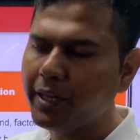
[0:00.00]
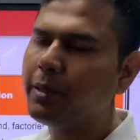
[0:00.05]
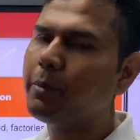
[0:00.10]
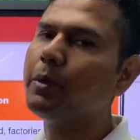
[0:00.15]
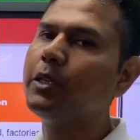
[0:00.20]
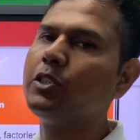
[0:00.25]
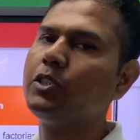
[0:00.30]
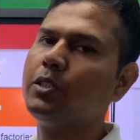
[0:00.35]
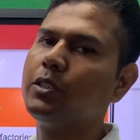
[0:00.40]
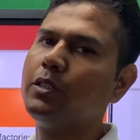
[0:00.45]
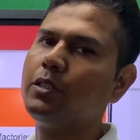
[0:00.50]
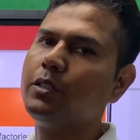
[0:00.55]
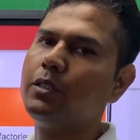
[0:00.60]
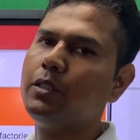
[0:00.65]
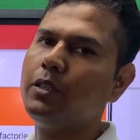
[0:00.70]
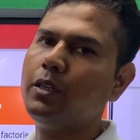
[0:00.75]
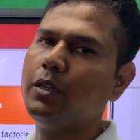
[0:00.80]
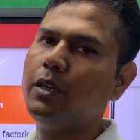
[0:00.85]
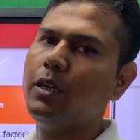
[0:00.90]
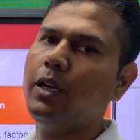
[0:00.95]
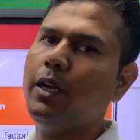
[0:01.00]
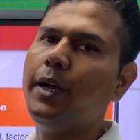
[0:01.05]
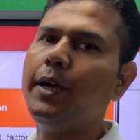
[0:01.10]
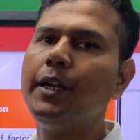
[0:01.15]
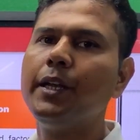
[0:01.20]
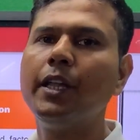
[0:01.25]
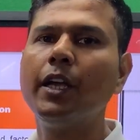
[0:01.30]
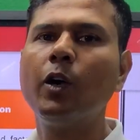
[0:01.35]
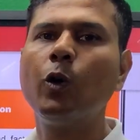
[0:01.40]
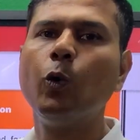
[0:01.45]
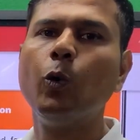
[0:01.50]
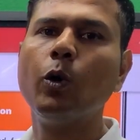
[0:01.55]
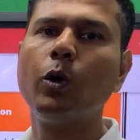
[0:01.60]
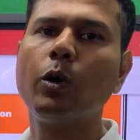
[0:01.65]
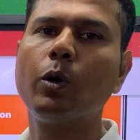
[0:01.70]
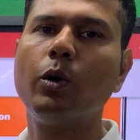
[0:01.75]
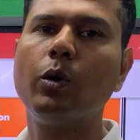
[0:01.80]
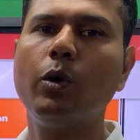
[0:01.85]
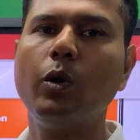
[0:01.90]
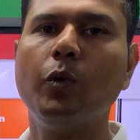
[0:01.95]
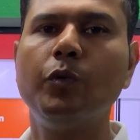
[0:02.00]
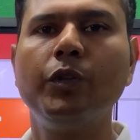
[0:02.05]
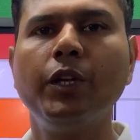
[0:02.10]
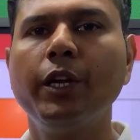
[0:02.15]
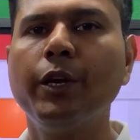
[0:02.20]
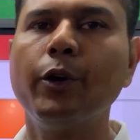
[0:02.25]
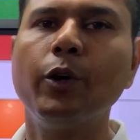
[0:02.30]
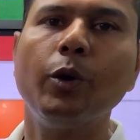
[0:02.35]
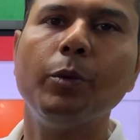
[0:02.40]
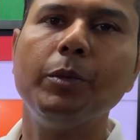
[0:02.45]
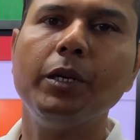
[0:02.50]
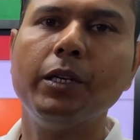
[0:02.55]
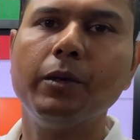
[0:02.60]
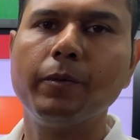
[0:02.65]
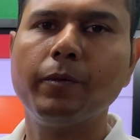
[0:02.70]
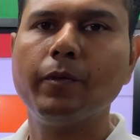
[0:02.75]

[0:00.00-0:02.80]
much at the core of the economy.